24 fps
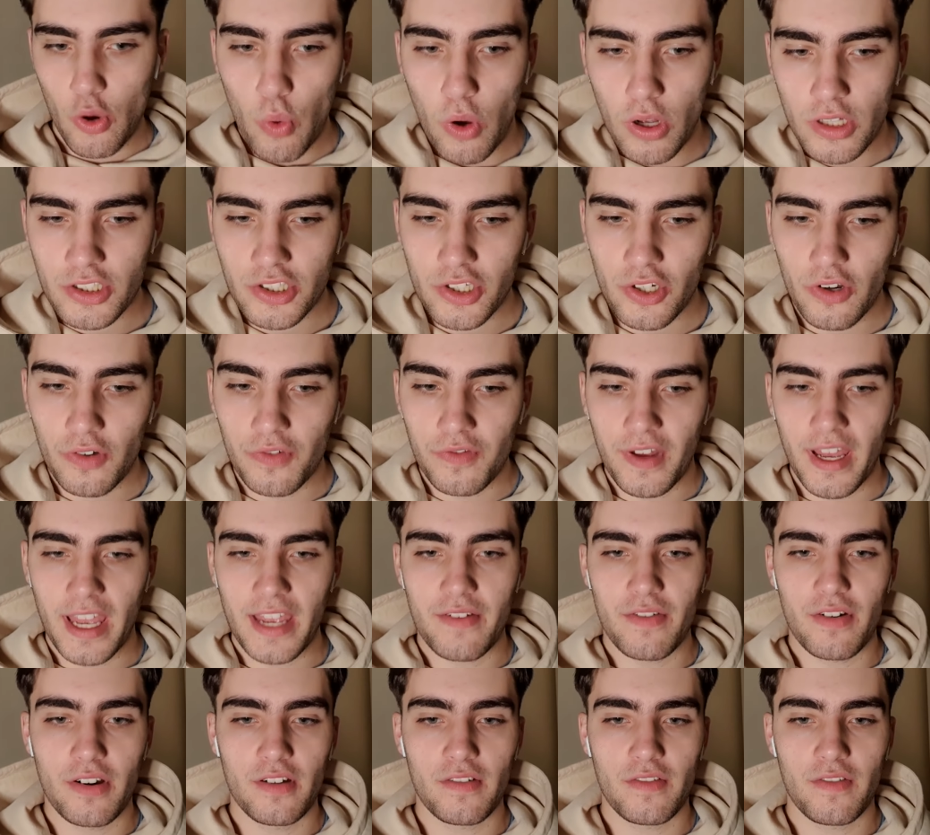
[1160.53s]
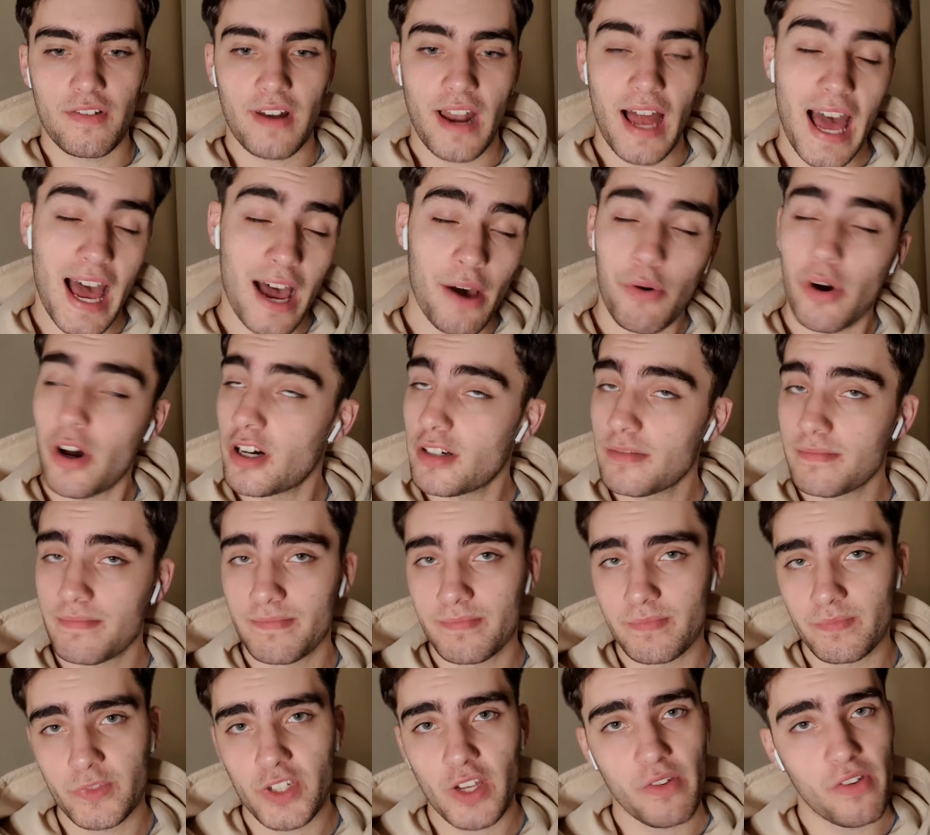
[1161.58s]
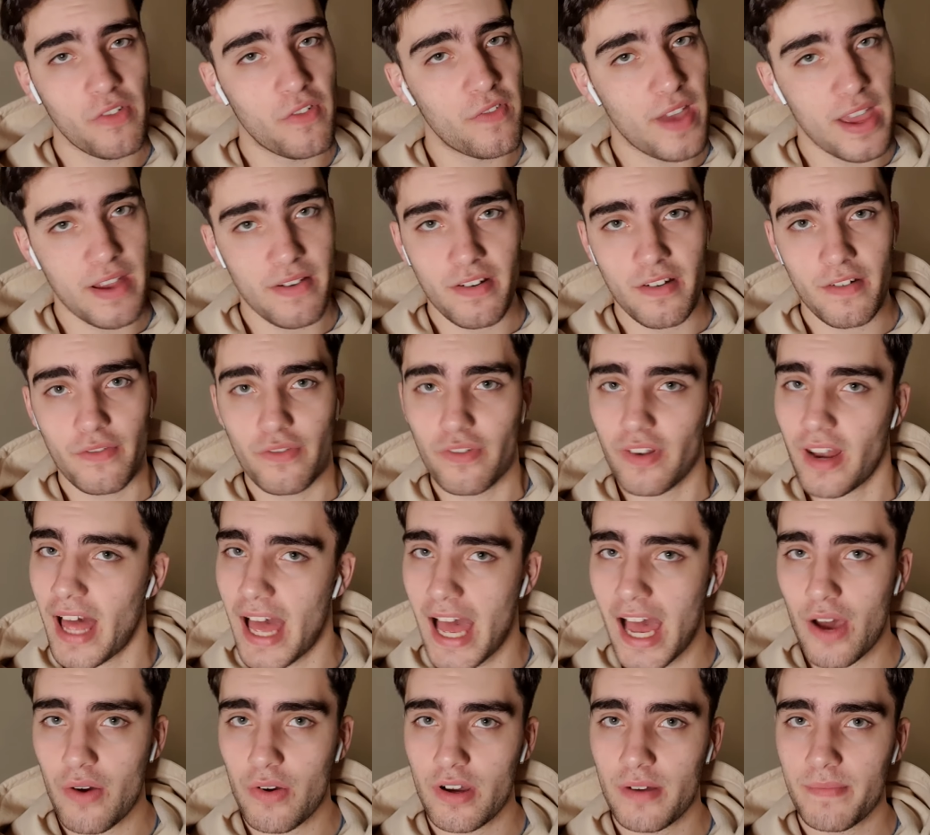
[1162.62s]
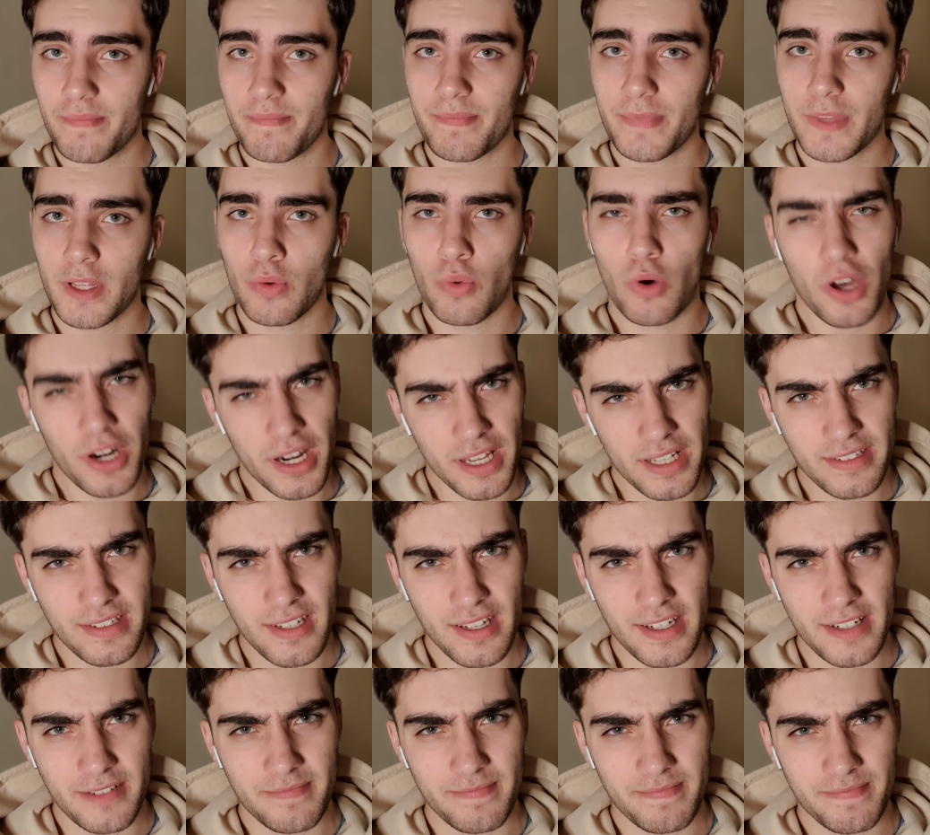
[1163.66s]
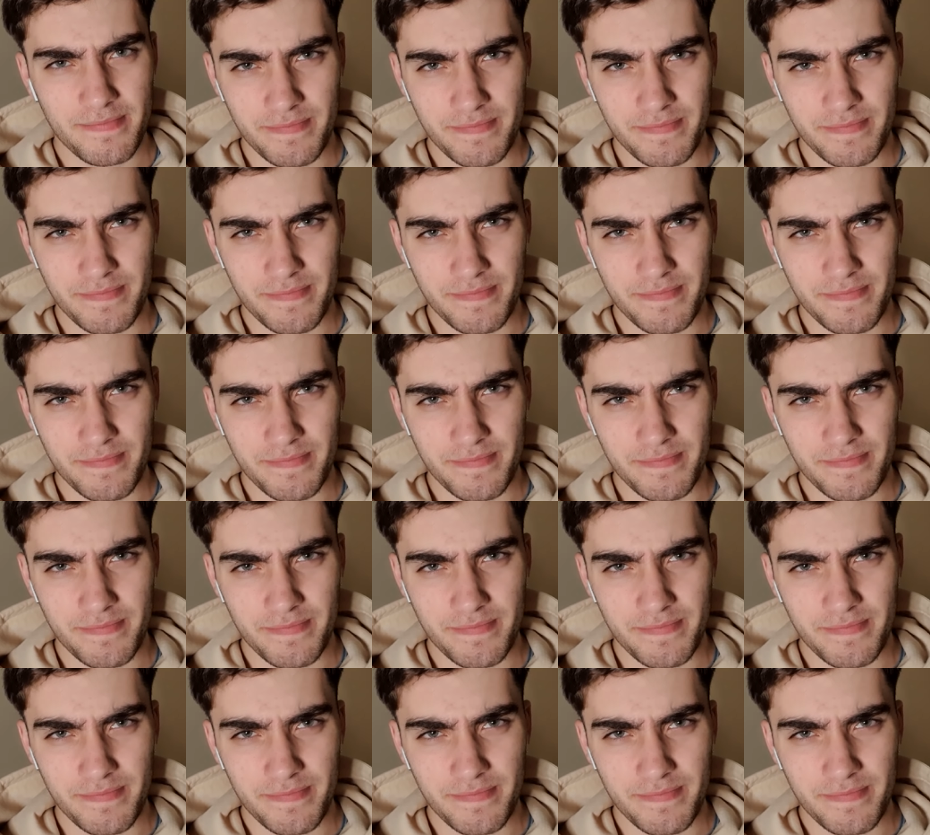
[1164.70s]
What's your favourite flower? Do you have a favourite flower? What is it?